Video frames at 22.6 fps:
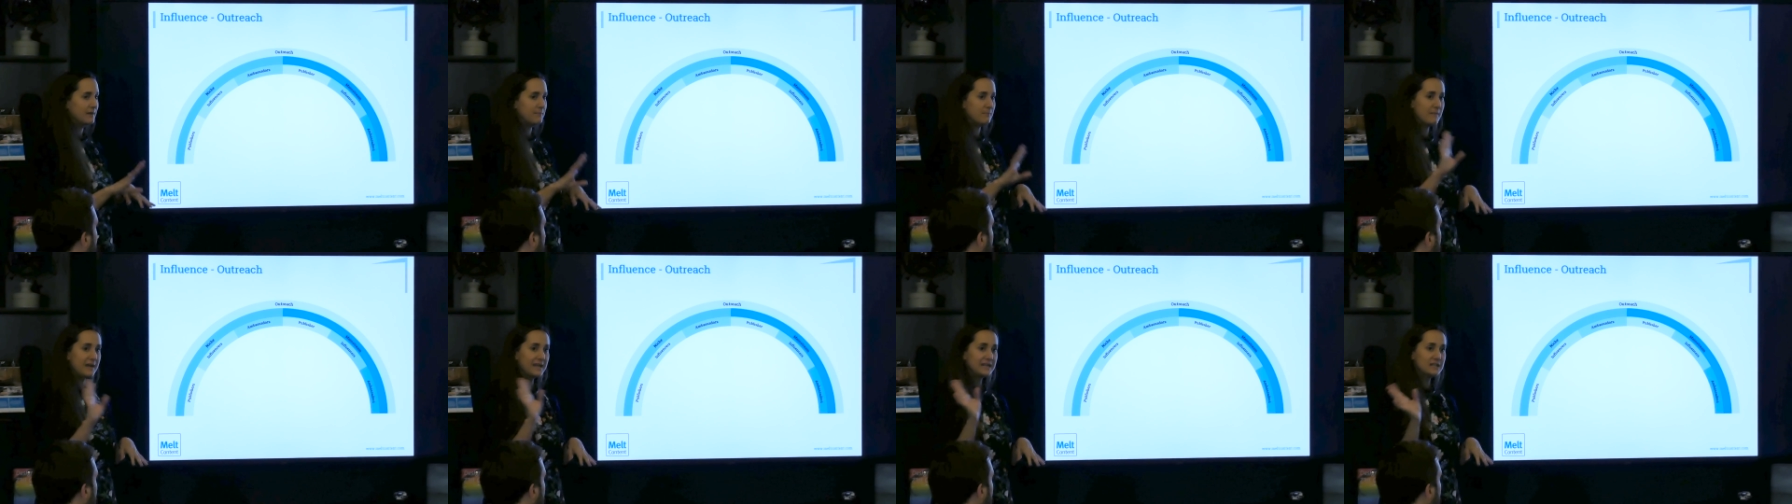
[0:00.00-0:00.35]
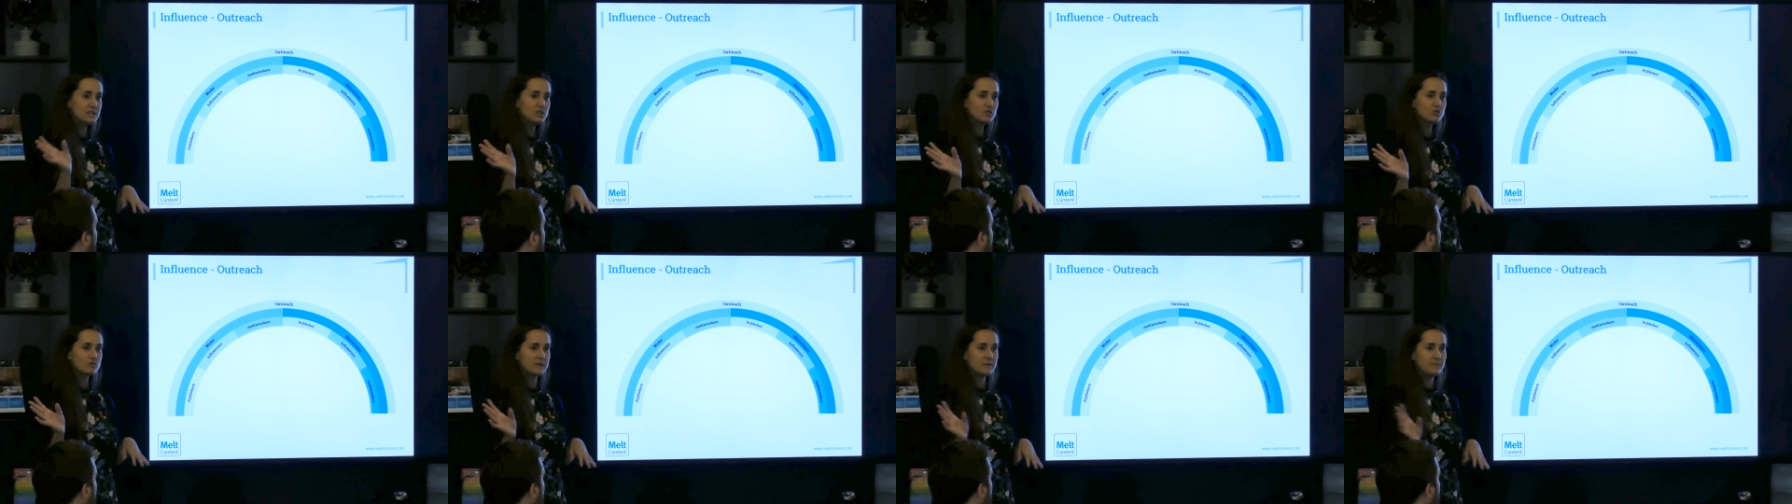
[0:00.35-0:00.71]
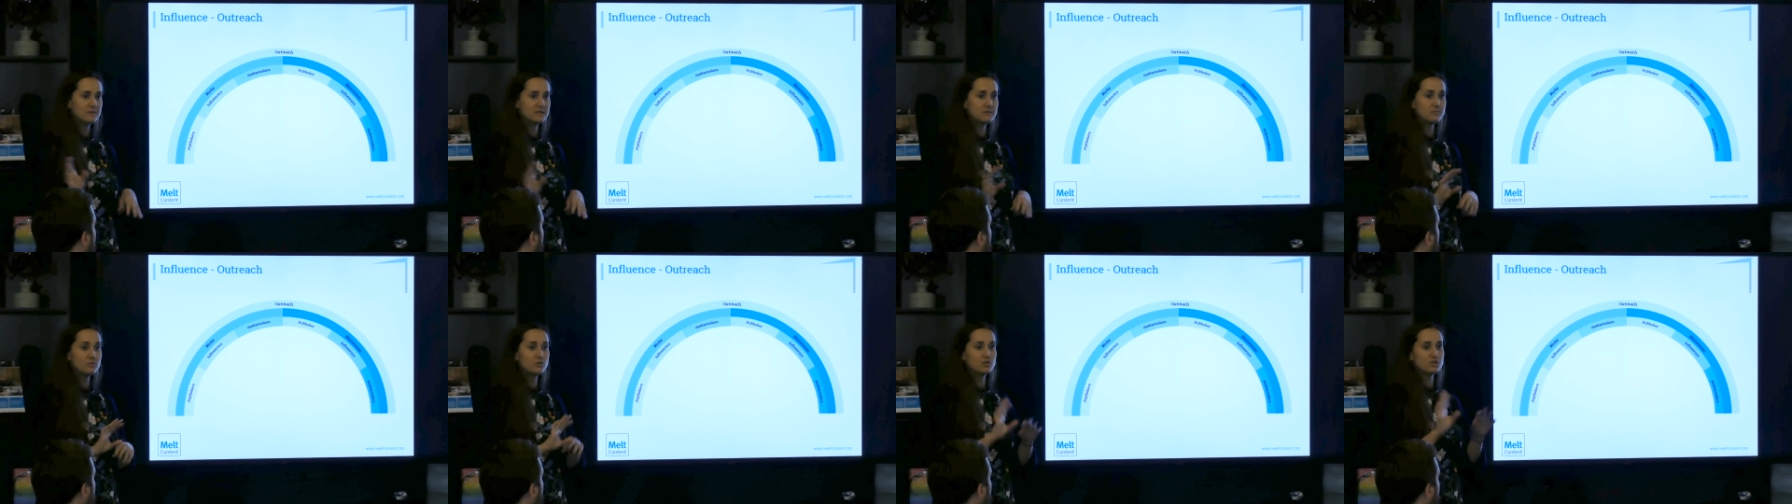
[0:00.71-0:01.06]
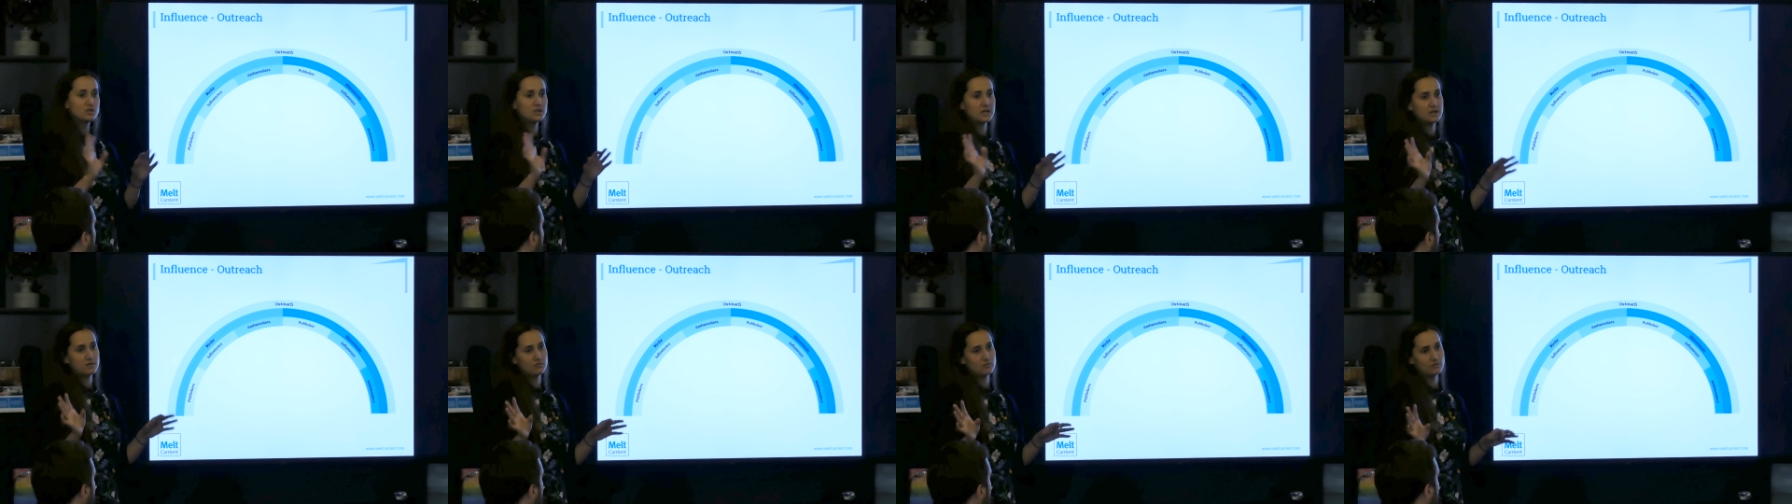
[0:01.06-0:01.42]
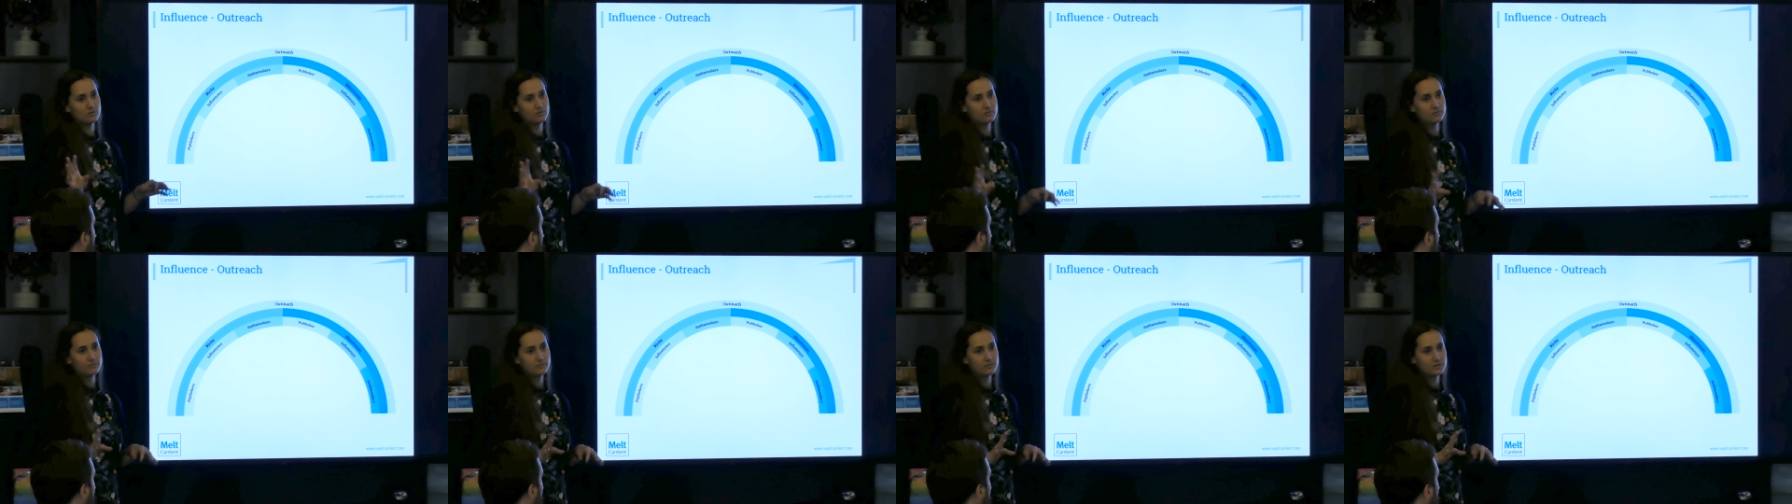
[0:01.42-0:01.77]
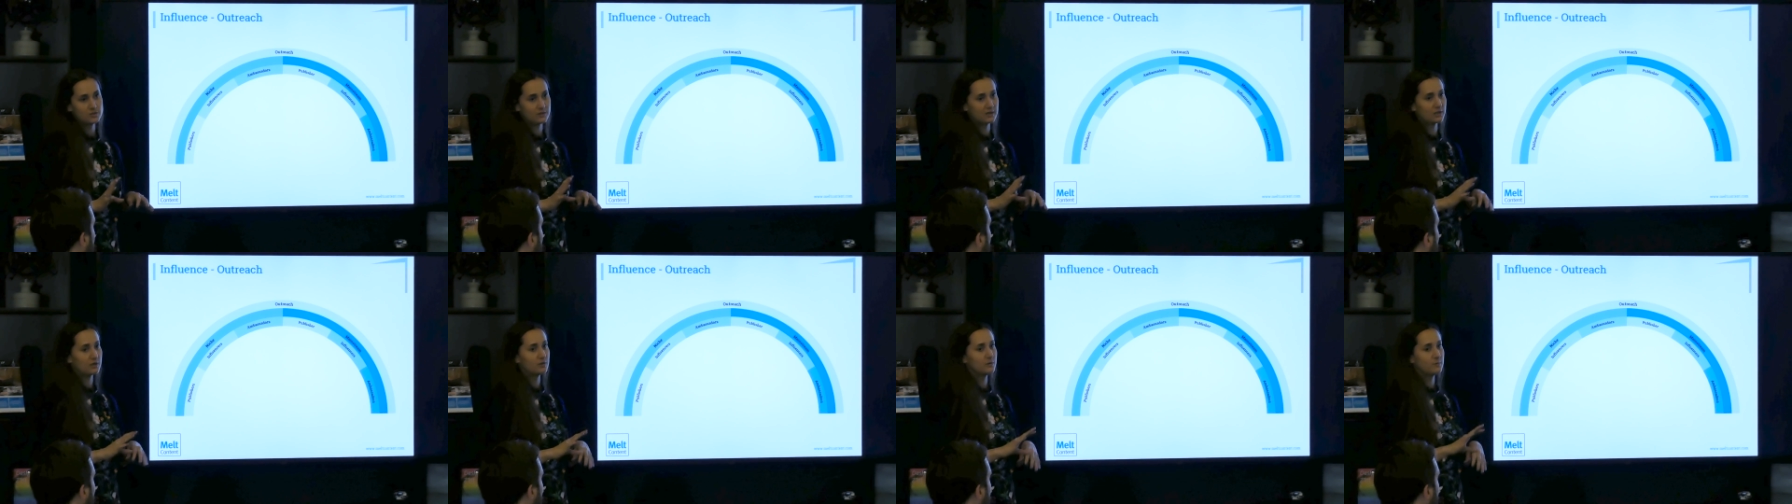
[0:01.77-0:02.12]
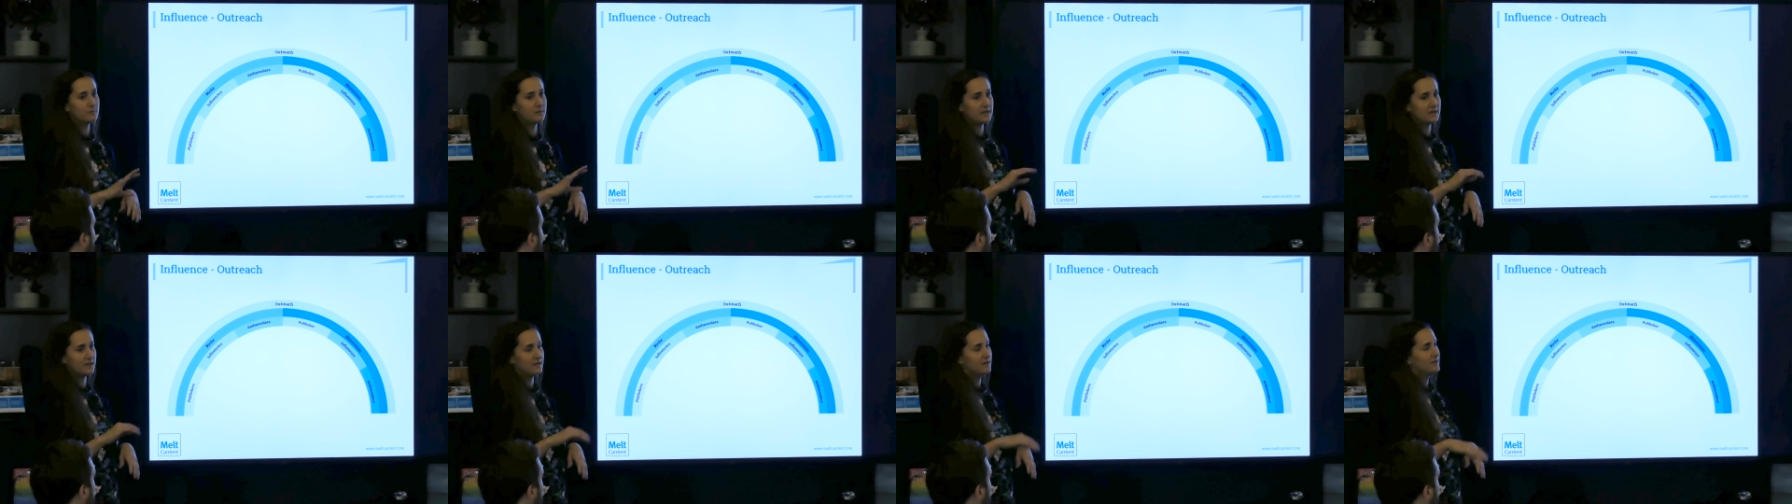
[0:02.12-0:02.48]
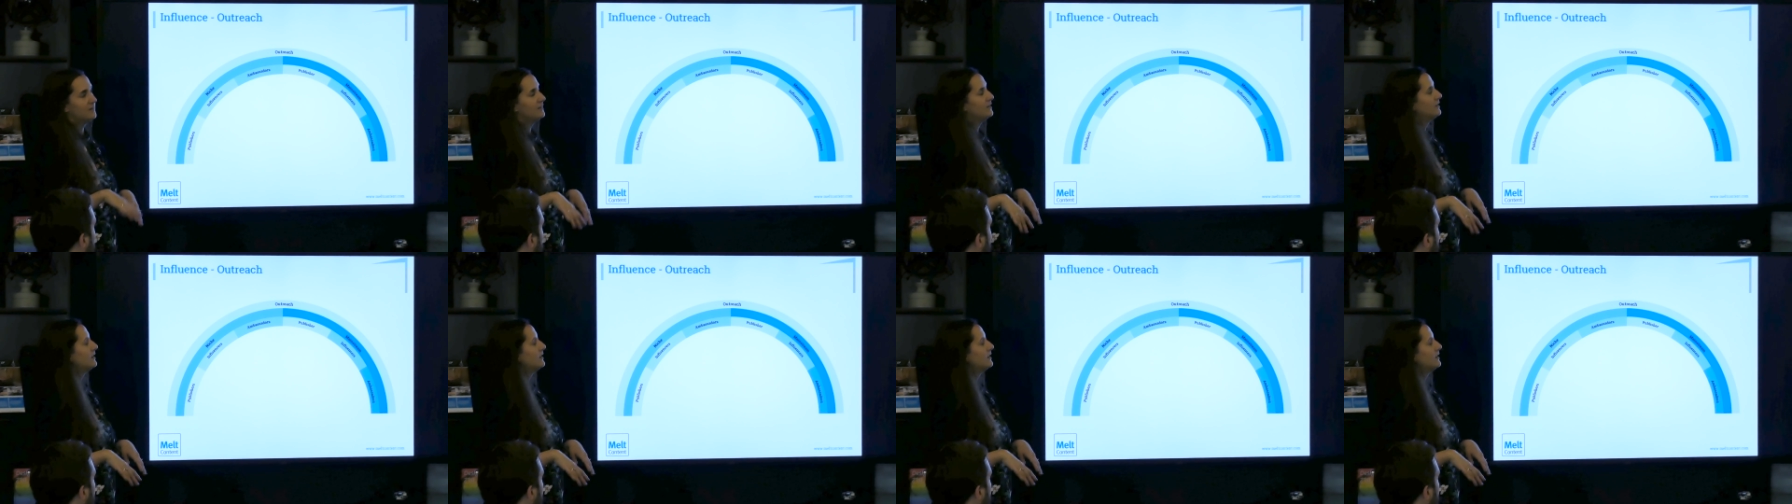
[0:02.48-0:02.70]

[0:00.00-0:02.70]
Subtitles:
And mainstream is more general. So it could be